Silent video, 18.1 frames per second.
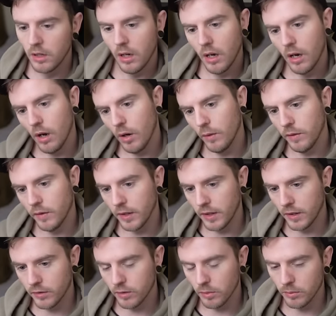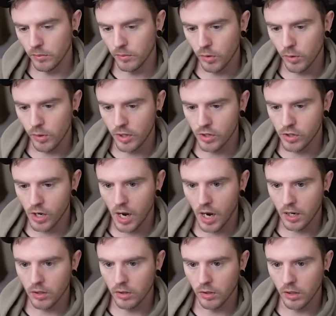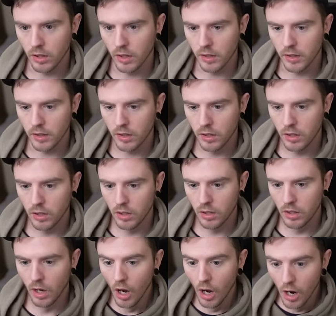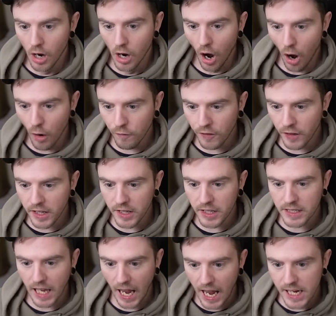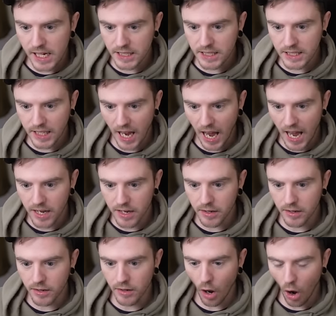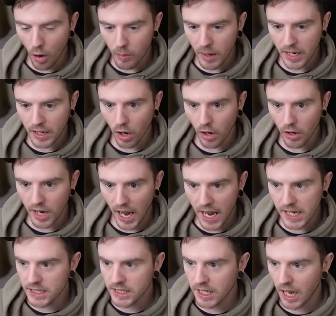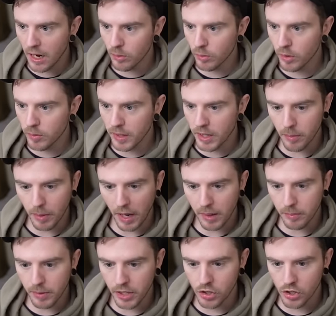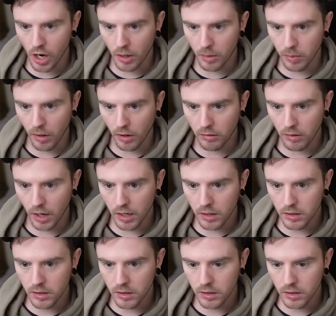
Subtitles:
Hopefully there's some queen jack or like... Hopefully there's ace 10. Oh my god, ace 10 would be the bad beat jackpot, right?